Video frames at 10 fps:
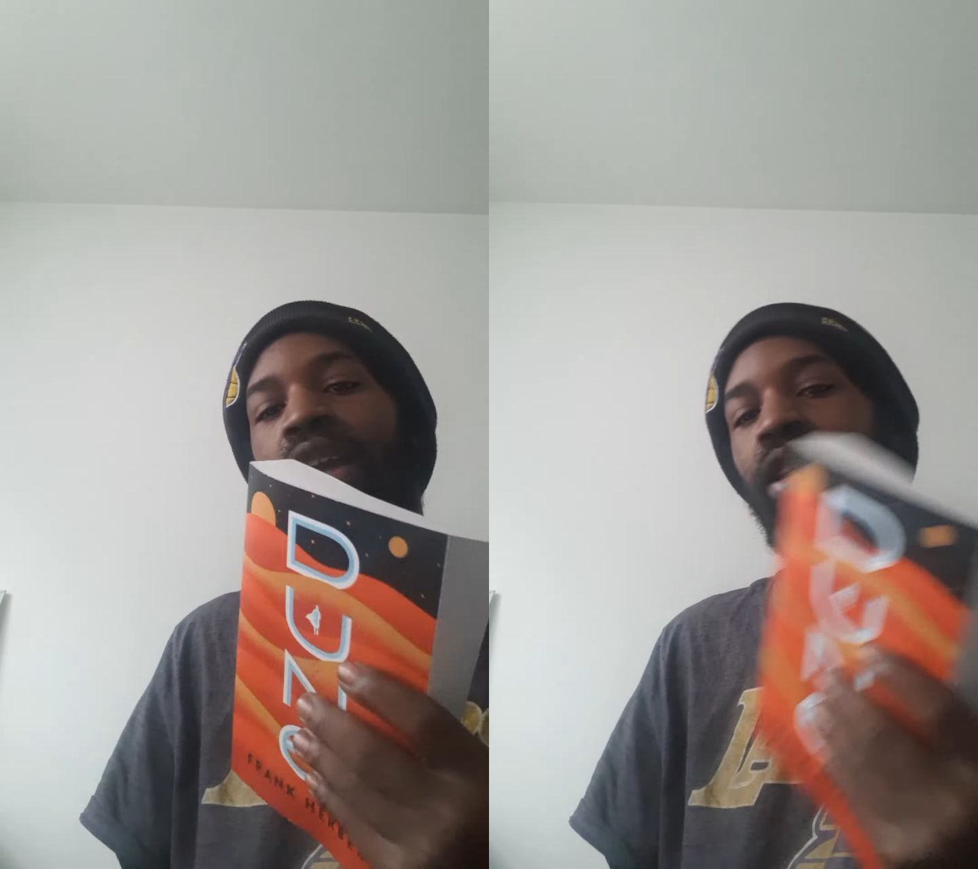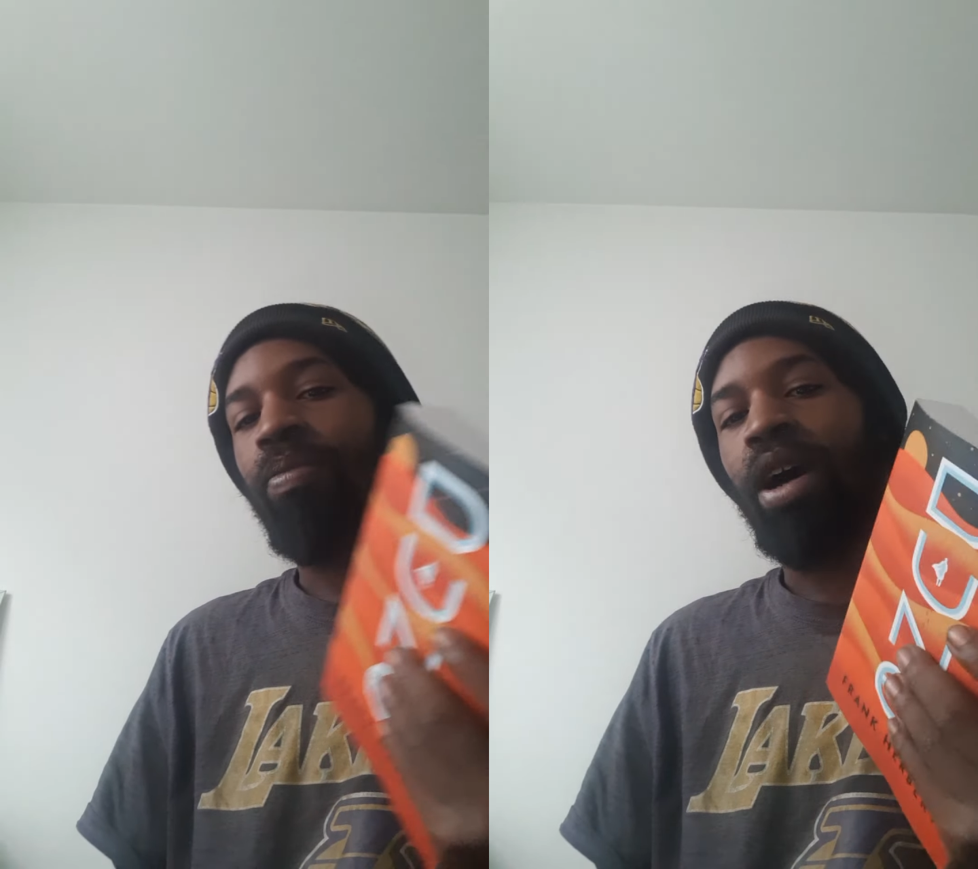
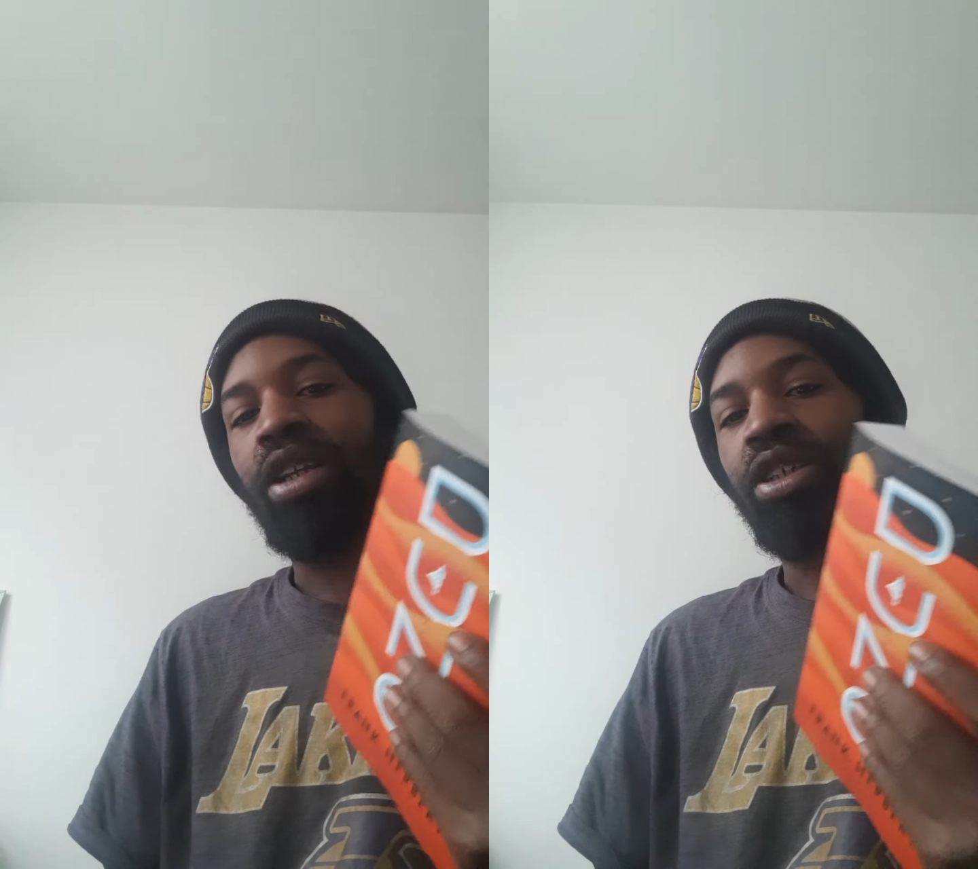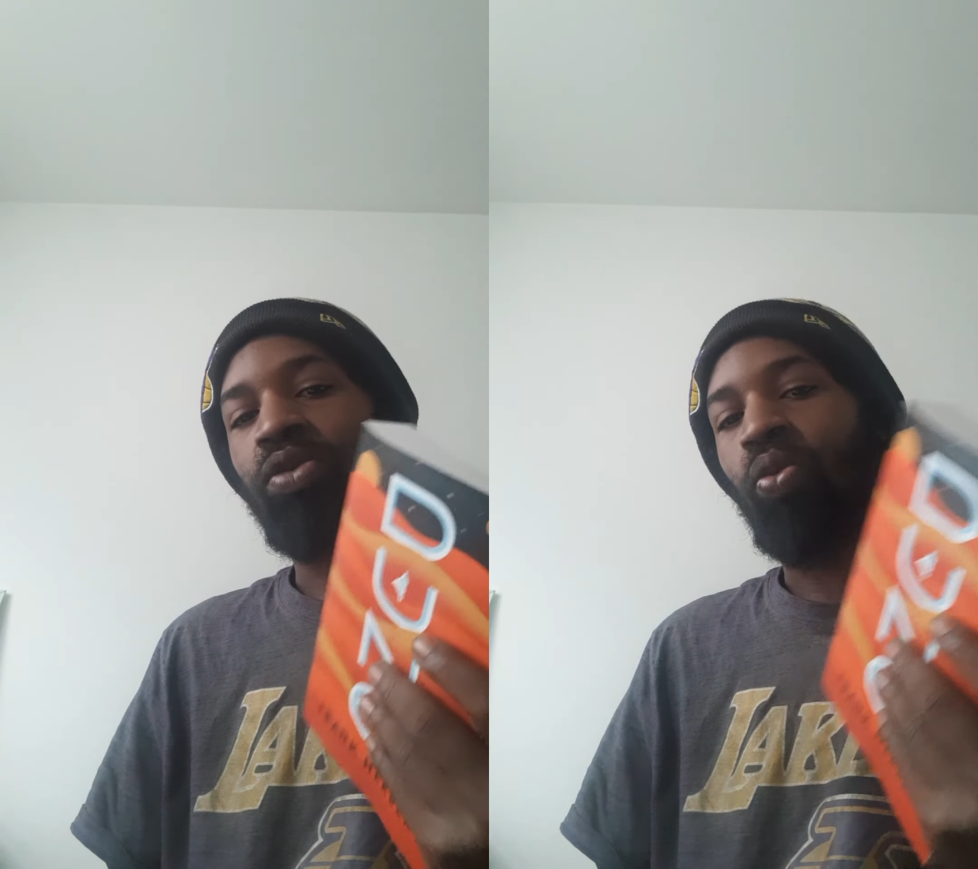
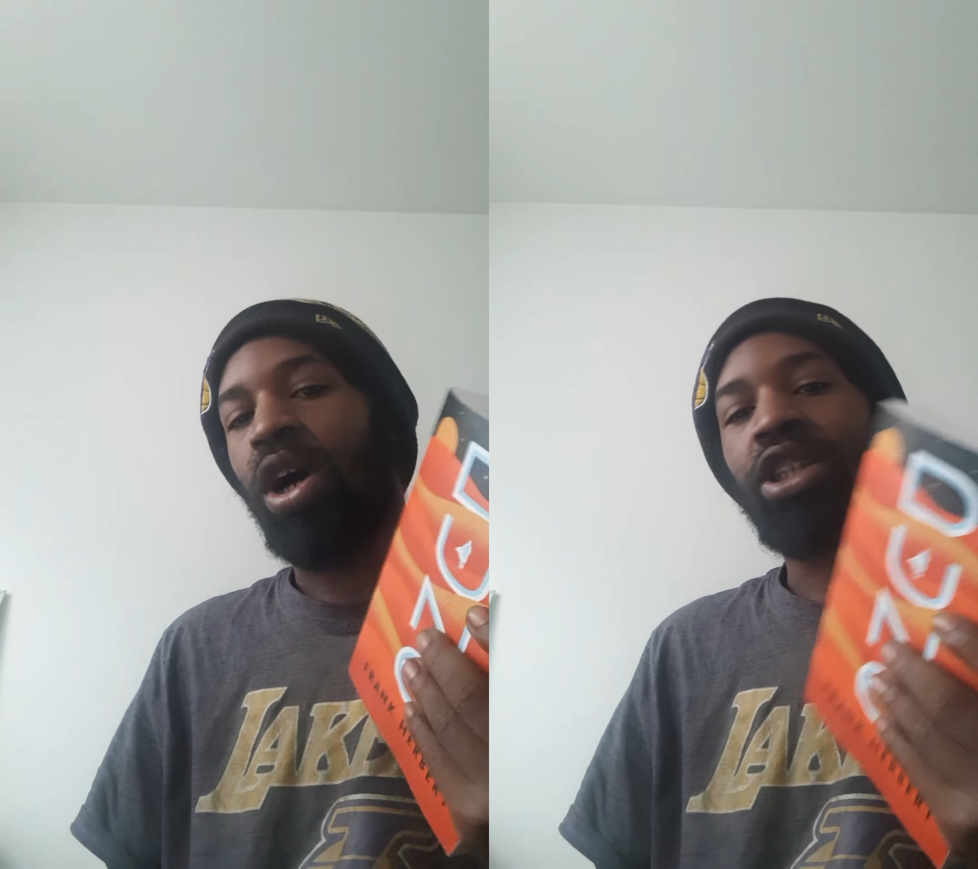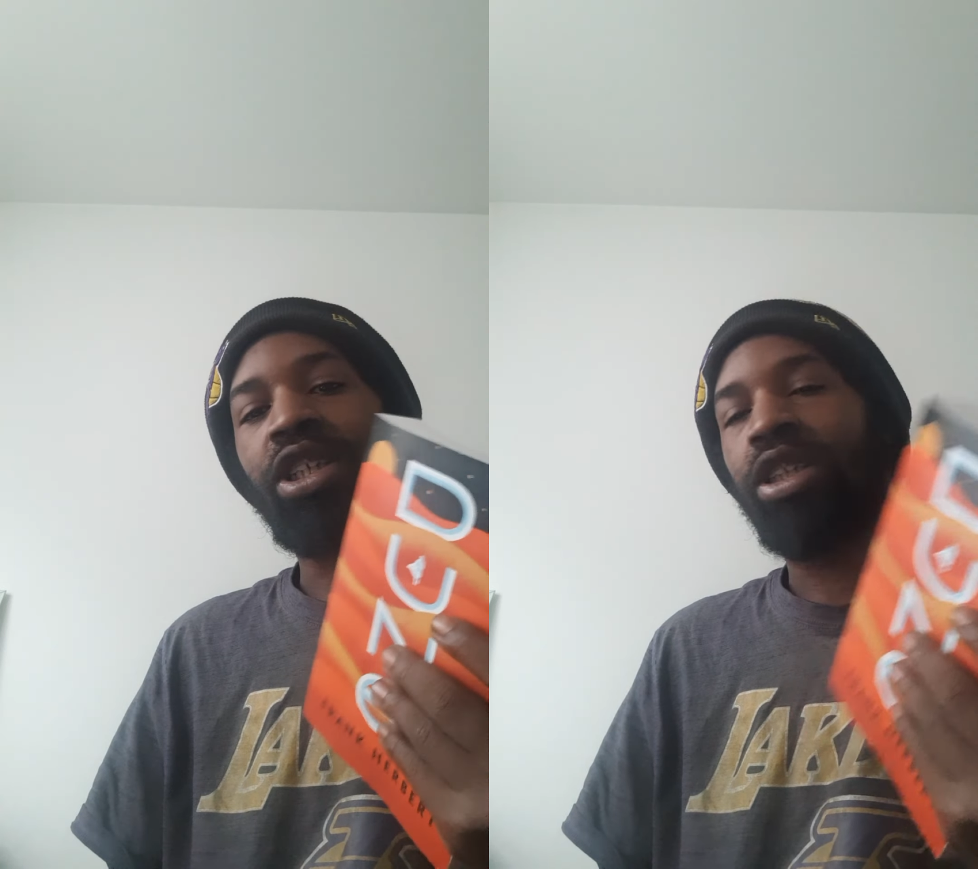anybody's
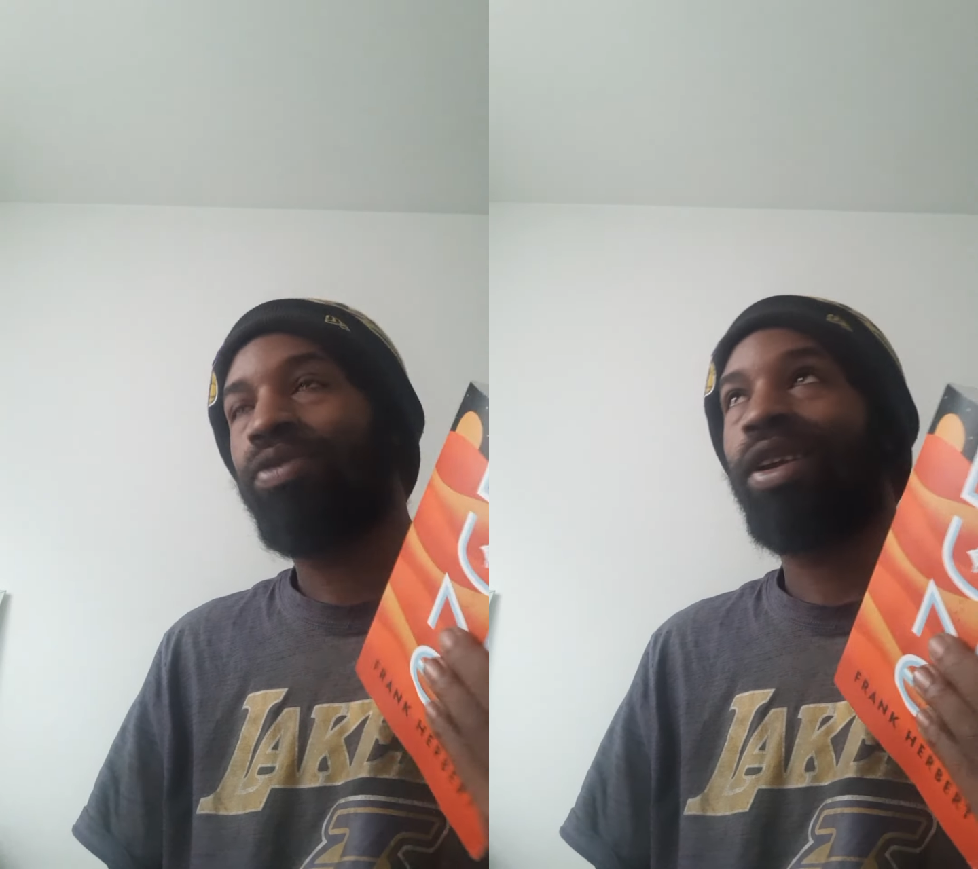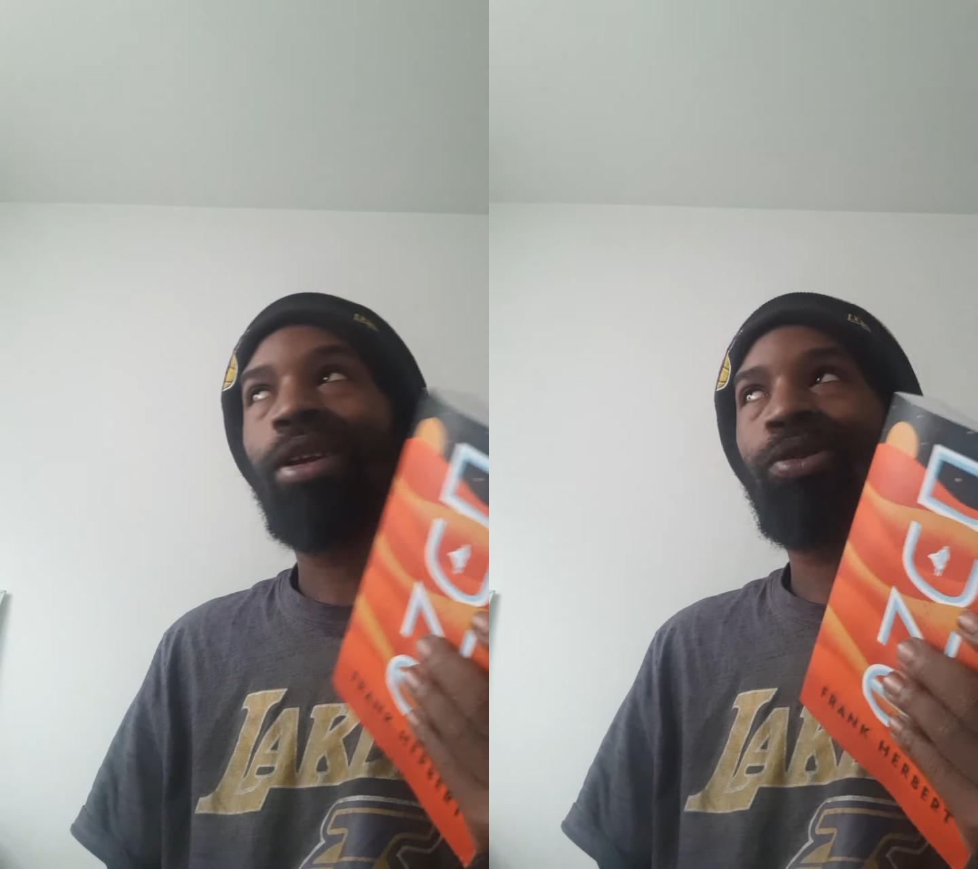watching these
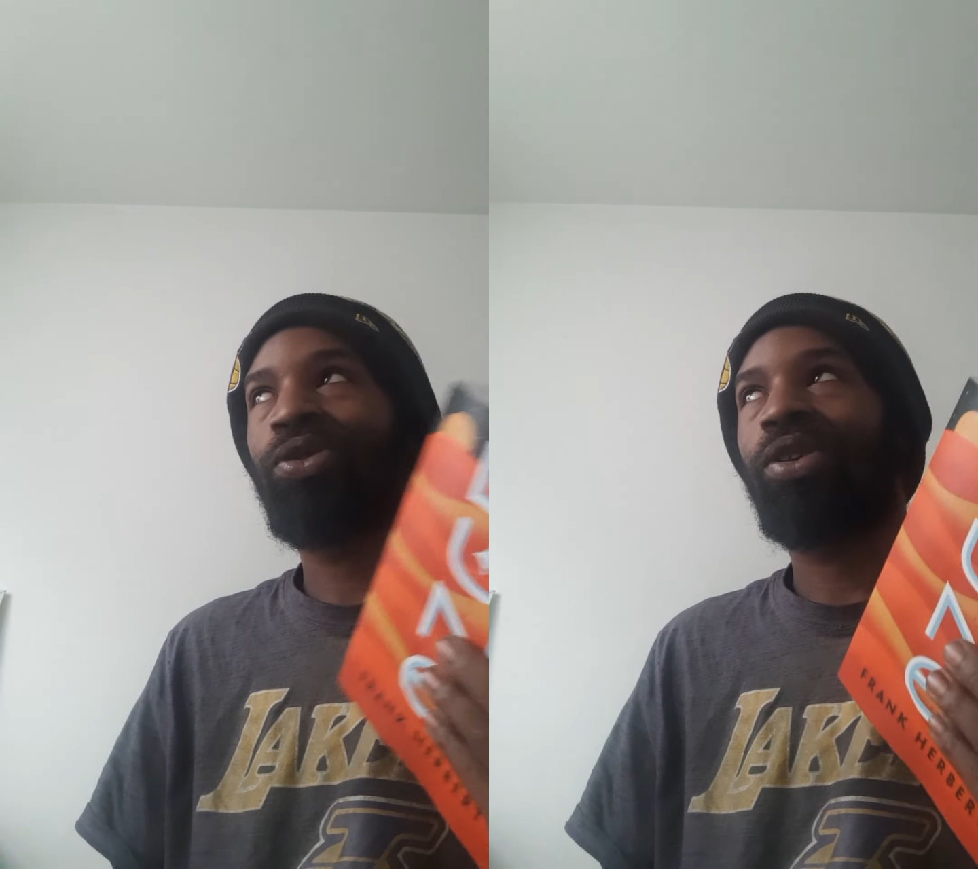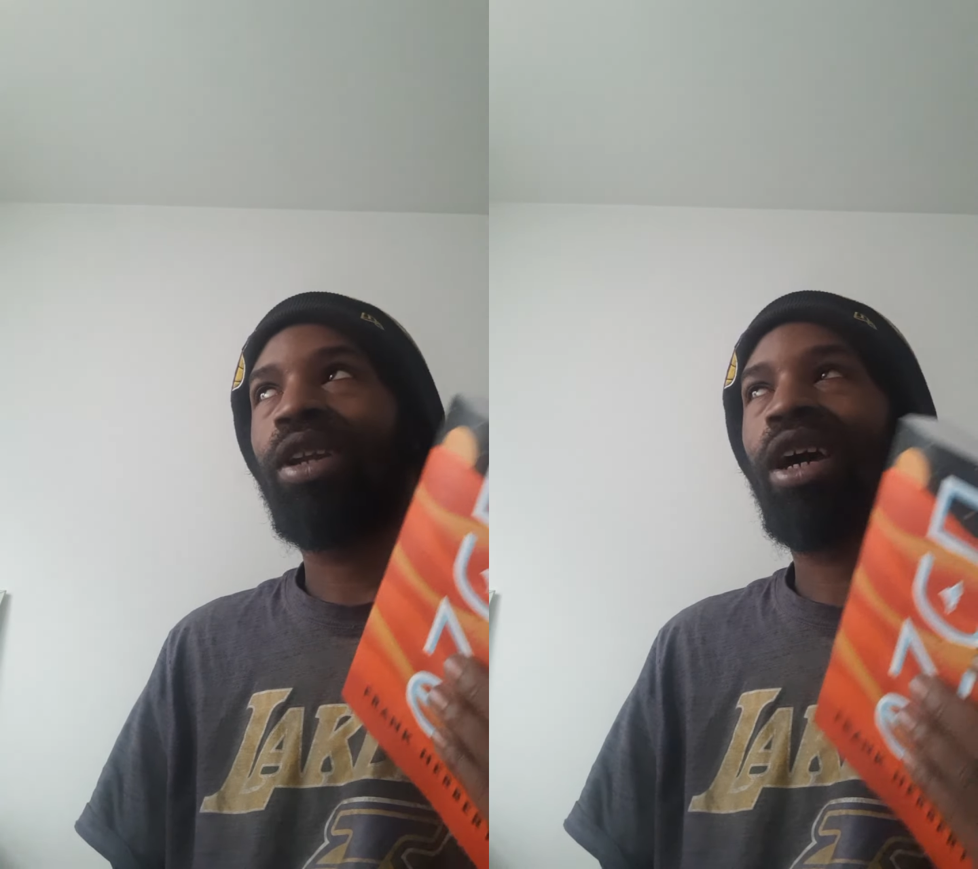
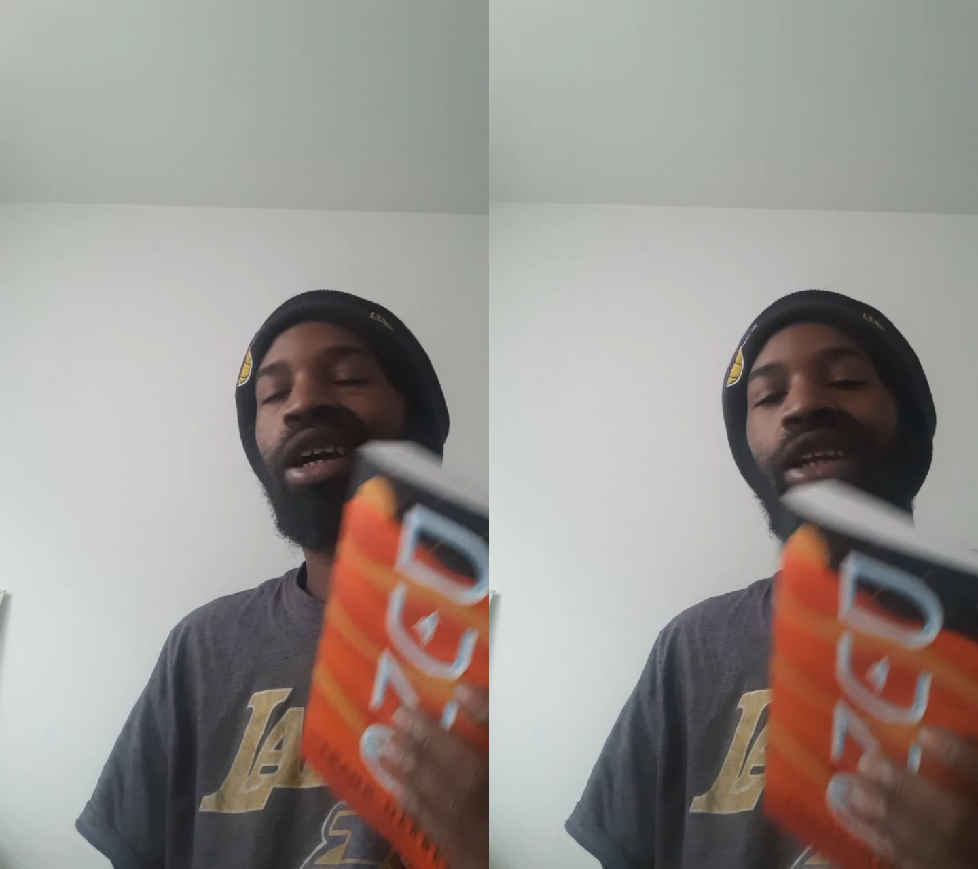videos or not.